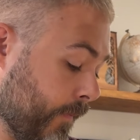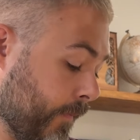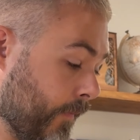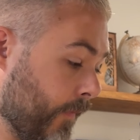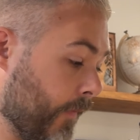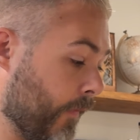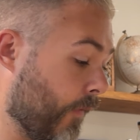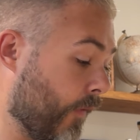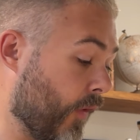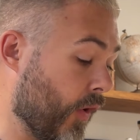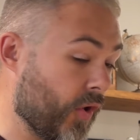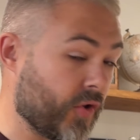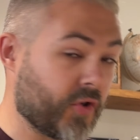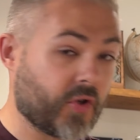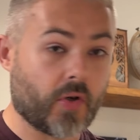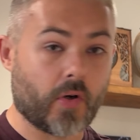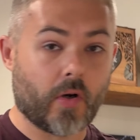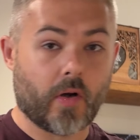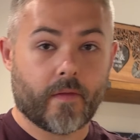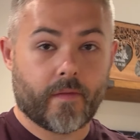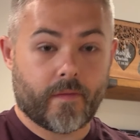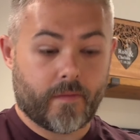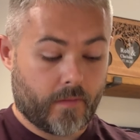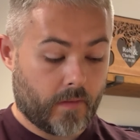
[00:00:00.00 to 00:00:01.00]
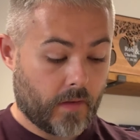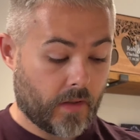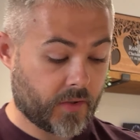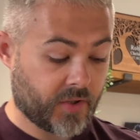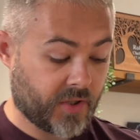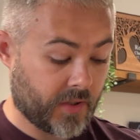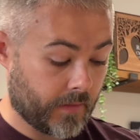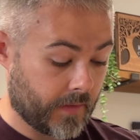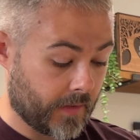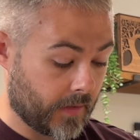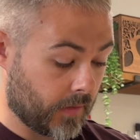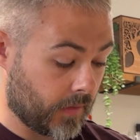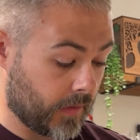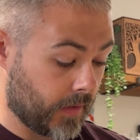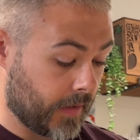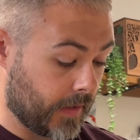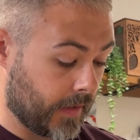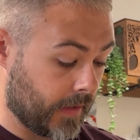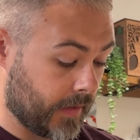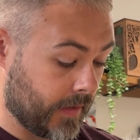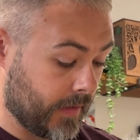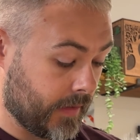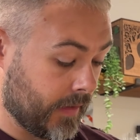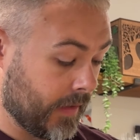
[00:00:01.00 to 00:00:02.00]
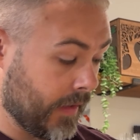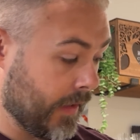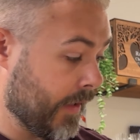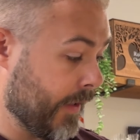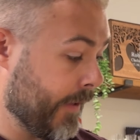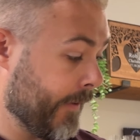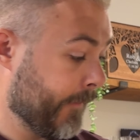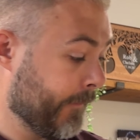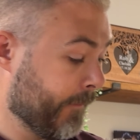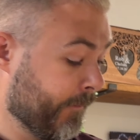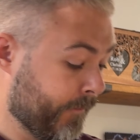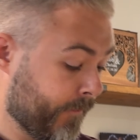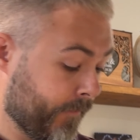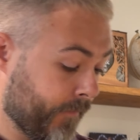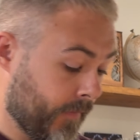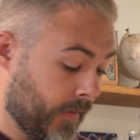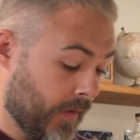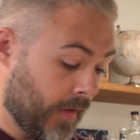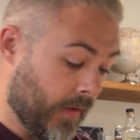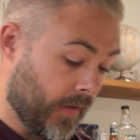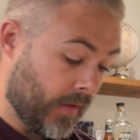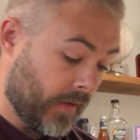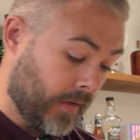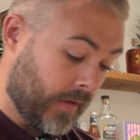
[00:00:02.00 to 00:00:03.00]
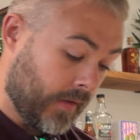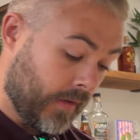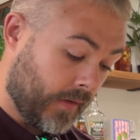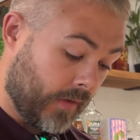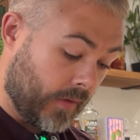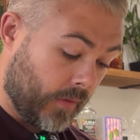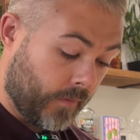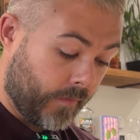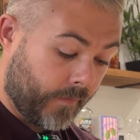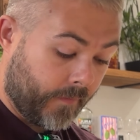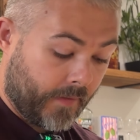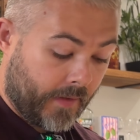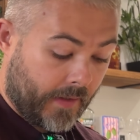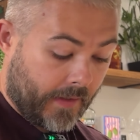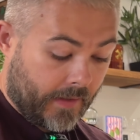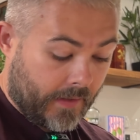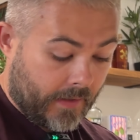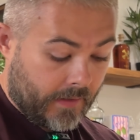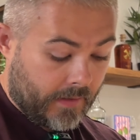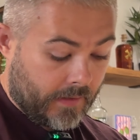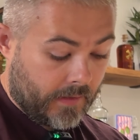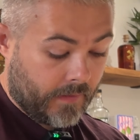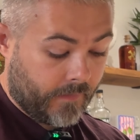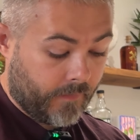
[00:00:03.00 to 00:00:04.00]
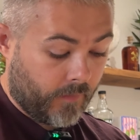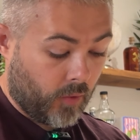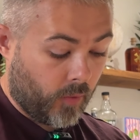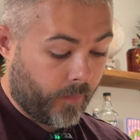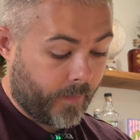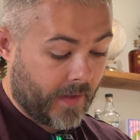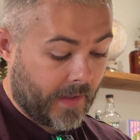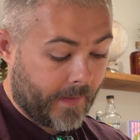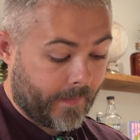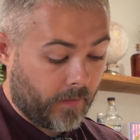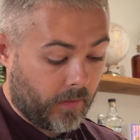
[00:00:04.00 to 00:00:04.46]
version of a chili con carne that'll feed 4 people